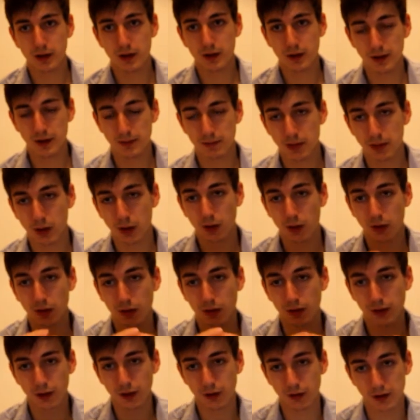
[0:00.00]
you import
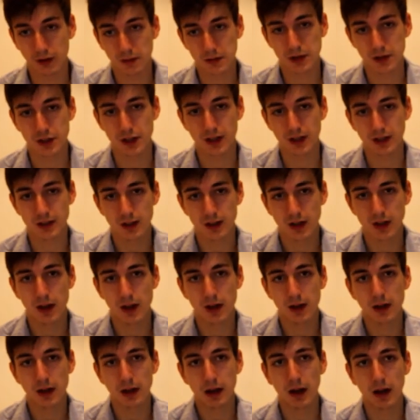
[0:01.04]
your images
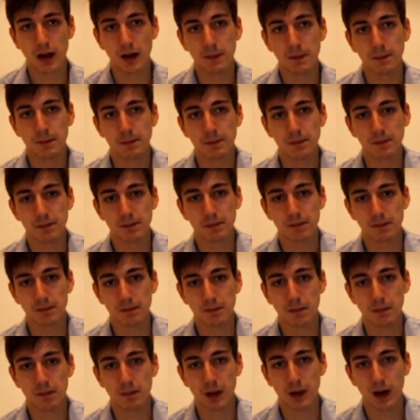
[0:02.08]

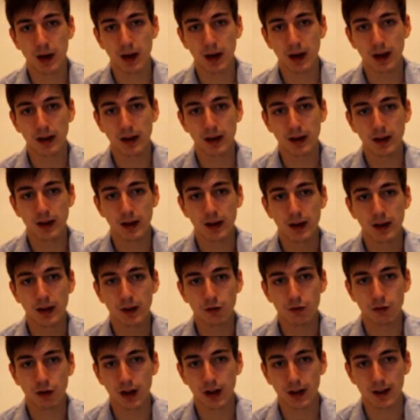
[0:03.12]
by
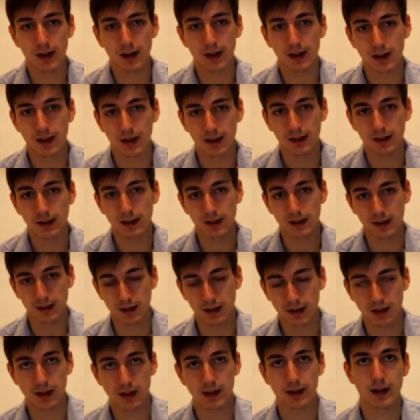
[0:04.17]
right-clicking,
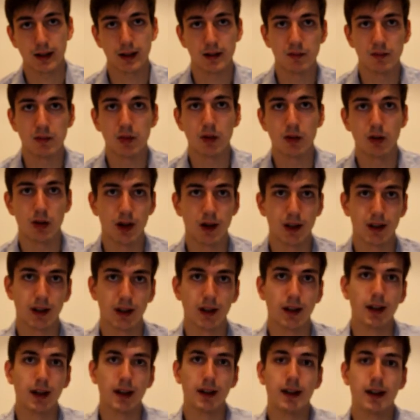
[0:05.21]
clicking import, and then
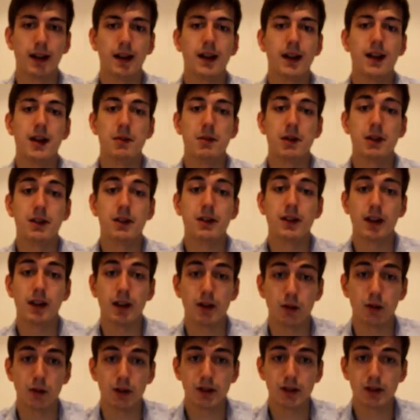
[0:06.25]
clicking image
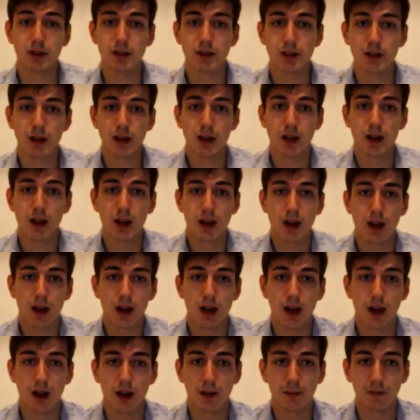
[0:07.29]
sequence,
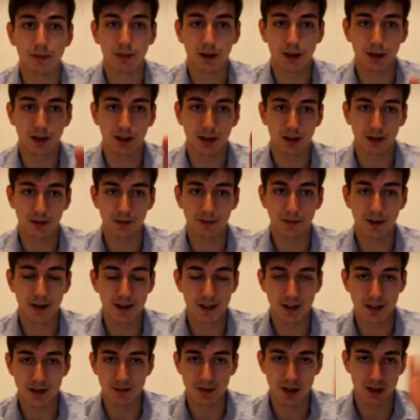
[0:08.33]
you click the
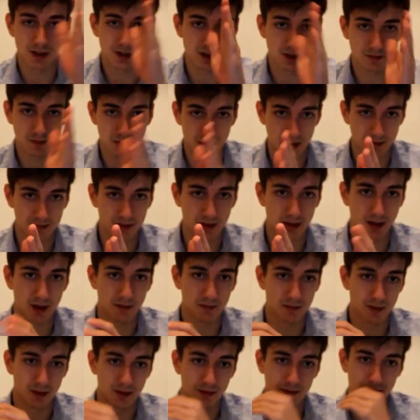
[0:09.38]
first image and they must be
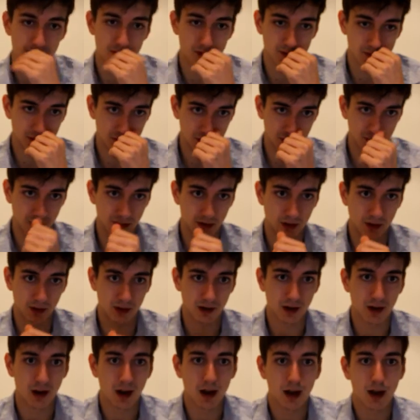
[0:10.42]
numbered for them to go
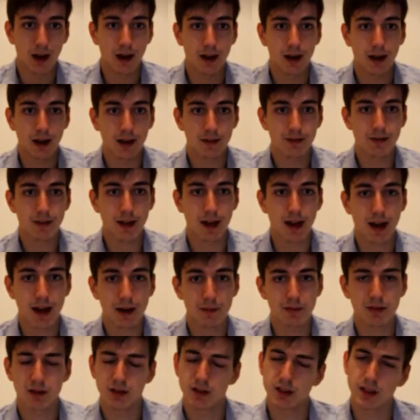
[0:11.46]
in. If that
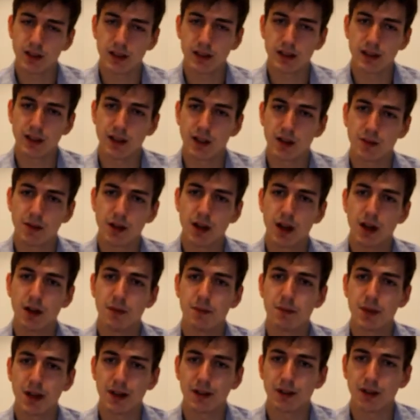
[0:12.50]
happens and they seem to be going a
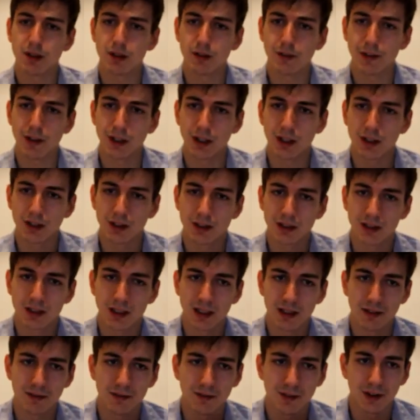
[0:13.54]
bit too fast
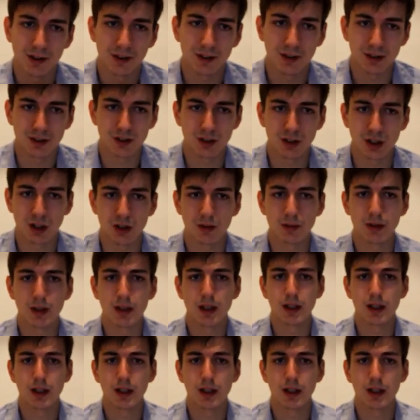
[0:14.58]
in Photoshop,